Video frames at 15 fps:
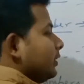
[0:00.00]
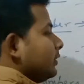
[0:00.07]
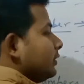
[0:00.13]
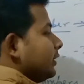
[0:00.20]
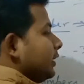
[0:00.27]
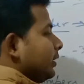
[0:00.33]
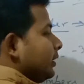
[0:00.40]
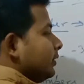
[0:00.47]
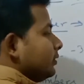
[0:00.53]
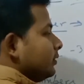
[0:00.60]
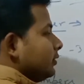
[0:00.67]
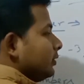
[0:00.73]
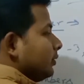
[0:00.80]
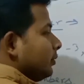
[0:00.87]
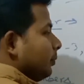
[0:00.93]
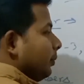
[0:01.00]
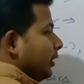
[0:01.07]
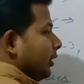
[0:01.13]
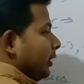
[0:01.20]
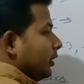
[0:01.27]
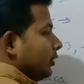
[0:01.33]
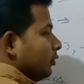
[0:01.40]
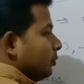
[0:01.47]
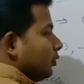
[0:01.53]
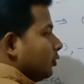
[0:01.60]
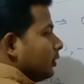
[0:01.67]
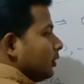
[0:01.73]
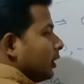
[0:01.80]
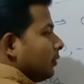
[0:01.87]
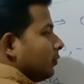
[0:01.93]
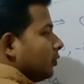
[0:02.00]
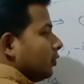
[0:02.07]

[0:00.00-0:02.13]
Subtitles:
One more thing that we can say,